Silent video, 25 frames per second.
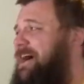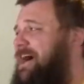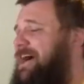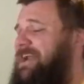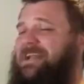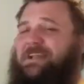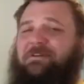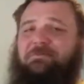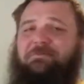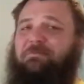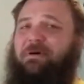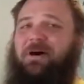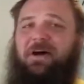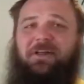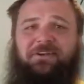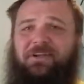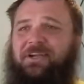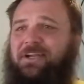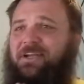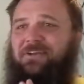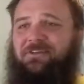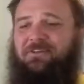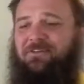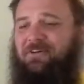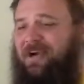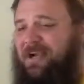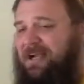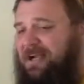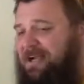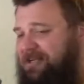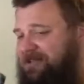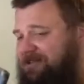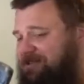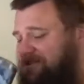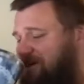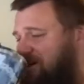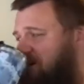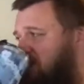I didn't bother to get
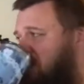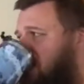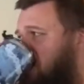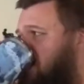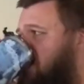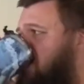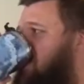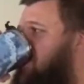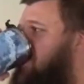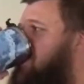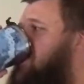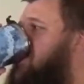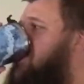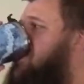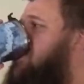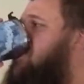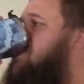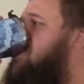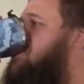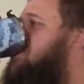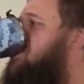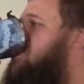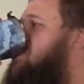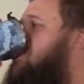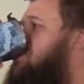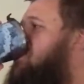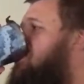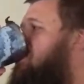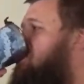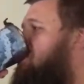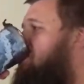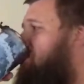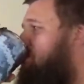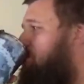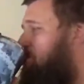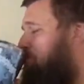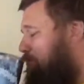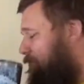dressed. The,
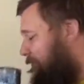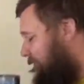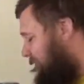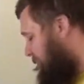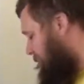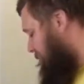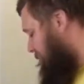uh, is